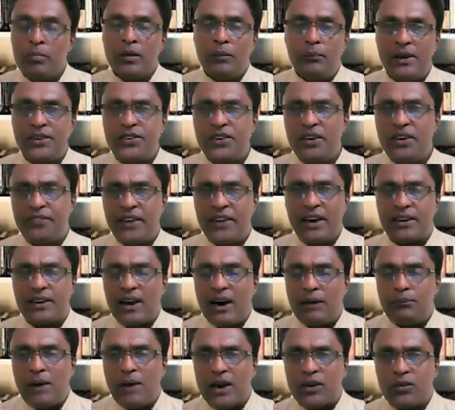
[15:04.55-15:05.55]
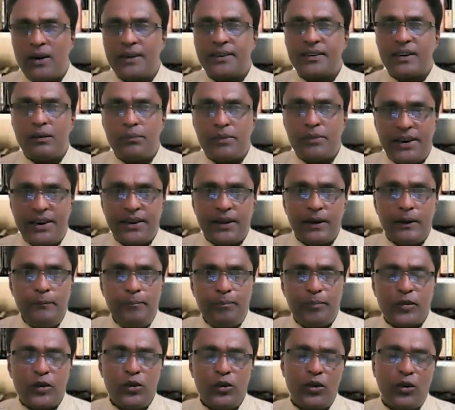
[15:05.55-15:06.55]
Basically, if you take Marwar
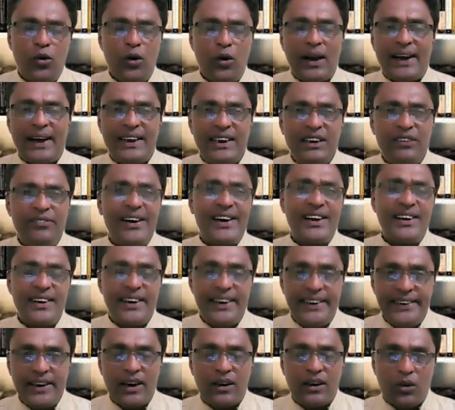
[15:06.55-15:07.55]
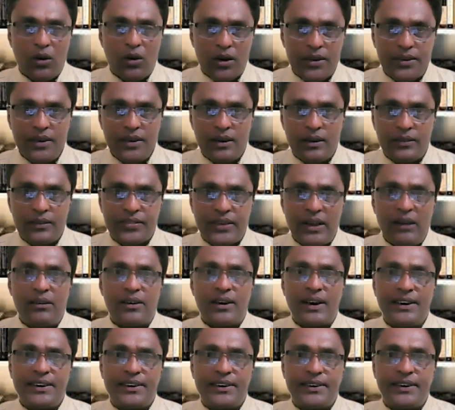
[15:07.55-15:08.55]
community, you go anywhere in India corner, there
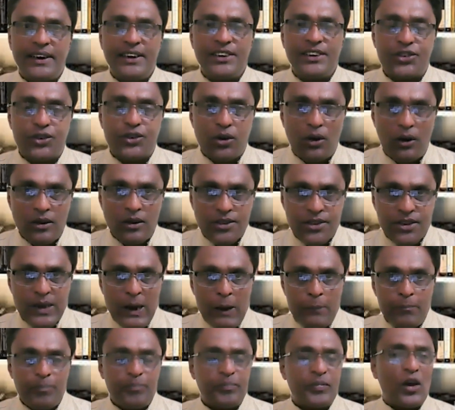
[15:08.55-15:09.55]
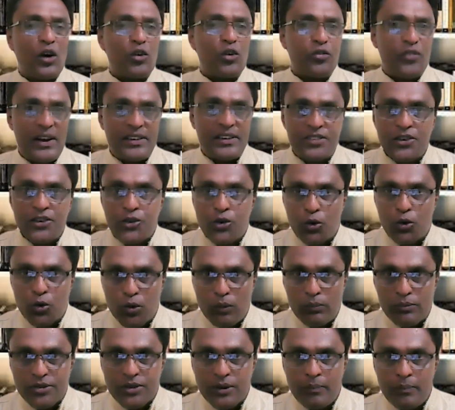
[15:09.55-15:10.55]
are tea stalls or fancy
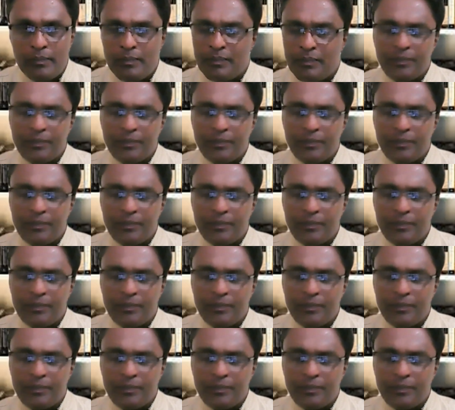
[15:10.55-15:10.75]
showrooms.